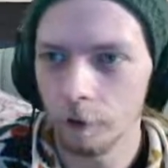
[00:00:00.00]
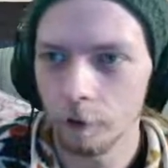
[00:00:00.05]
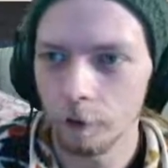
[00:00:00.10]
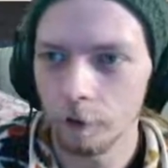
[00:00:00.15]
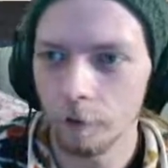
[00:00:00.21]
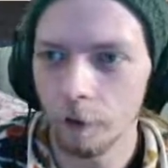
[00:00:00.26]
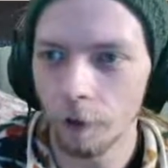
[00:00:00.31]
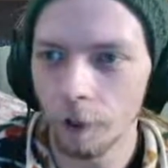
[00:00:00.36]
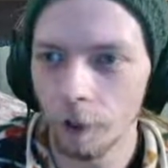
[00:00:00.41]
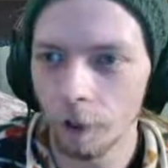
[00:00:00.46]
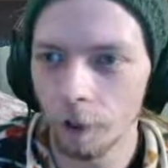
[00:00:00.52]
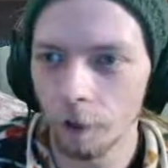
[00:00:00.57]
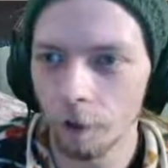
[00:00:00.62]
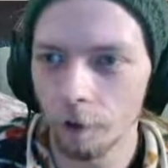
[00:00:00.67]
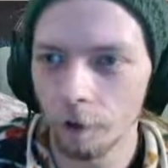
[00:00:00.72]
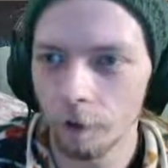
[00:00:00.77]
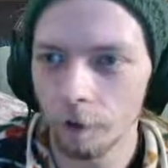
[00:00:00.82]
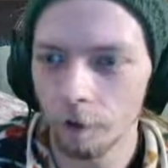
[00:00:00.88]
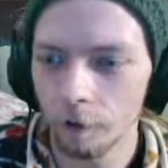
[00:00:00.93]
If I hit
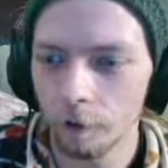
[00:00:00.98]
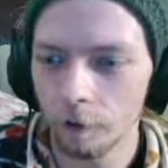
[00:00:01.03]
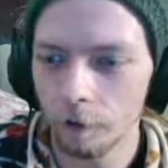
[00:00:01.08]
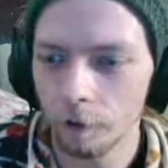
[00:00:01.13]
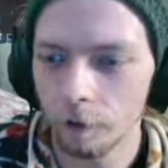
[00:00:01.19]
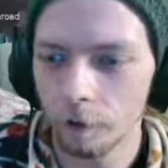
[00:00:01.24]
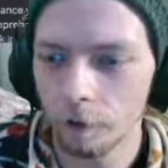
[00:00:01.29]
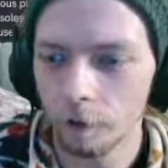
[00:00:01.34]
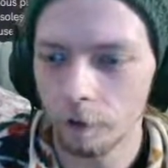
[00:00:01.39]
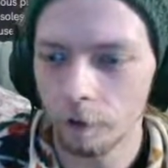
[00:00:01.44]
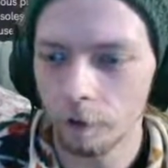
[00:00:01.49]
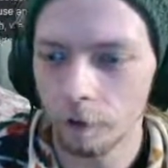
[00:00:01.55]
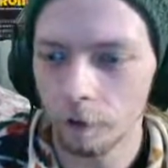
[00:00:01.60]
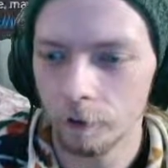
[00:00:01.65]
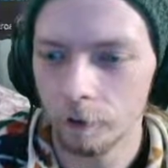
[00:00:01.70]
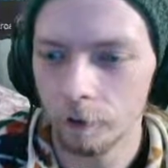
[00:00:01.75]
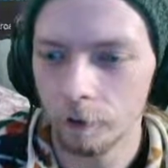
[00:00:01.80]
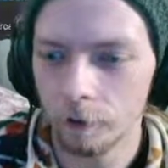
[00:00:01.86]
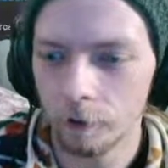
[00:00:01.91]
L.
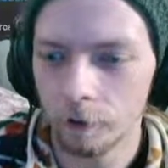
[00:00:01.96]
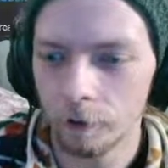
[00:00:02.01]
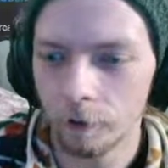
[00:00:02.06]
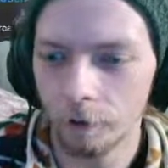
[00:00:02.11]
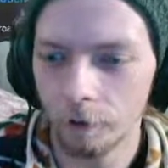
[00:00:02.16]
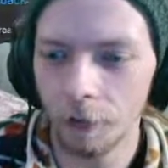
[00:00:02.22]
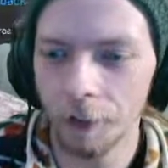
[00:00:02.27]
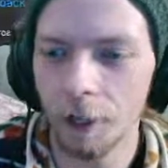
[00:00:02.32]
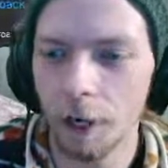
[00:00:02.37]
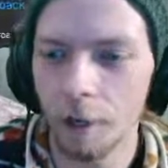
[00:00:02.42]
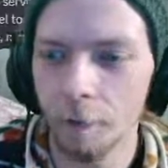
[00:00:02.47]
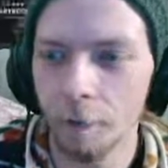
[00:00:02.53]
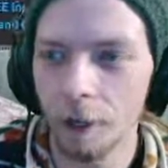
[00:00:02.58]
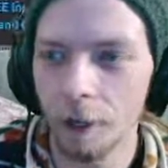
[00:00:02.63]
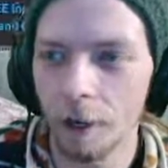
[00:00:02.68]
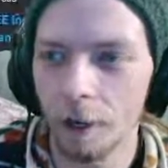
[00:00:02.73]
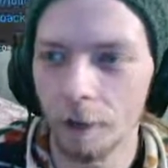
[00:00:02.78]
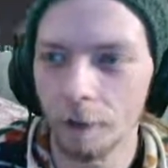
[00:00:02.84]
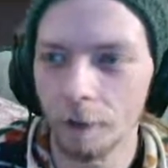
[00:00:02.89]
If I type in
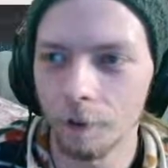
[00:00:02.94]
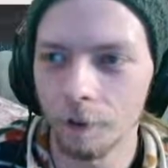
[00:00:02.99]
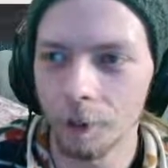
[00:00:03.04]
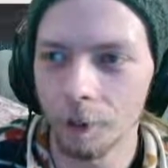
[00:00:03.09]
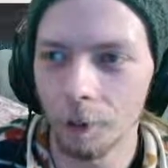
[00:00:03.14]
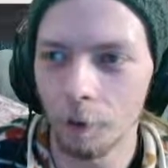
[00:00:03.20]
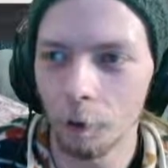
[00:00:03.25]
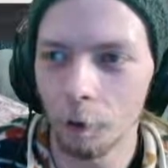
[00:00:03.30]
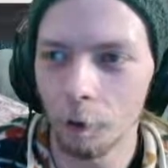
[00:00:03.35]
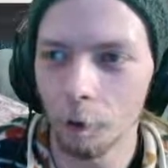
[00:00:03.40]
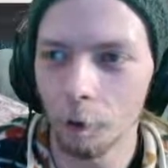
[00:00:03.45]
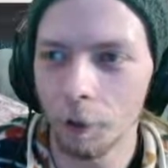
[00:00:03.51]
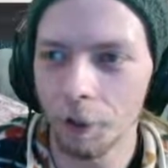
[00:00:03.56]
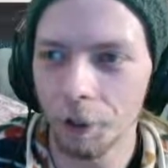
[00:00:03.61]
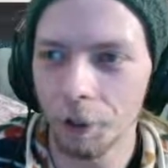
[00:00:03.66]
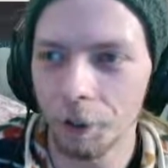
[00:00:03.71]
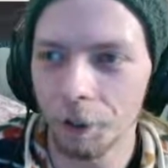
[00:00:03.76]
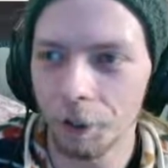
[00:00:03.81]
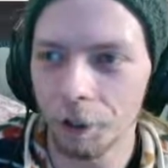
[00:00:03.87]
L, just a whole
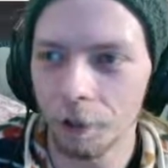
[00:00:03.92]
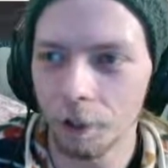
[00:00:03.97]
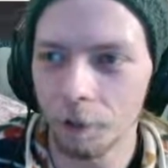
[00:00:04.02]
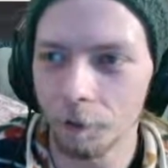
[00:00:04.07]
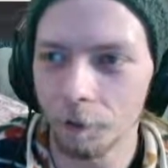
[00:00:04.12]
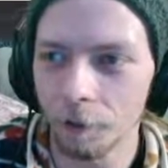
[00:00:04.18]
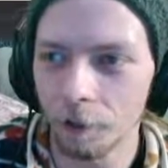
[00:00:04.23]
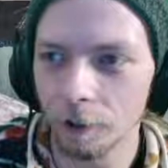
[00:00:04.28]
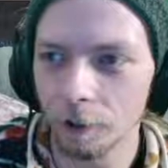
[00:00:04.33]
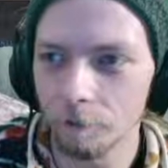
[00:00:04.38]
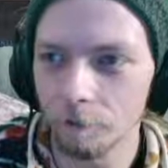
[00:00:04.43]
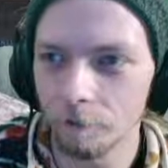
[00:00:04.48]
bunch of shit comes up.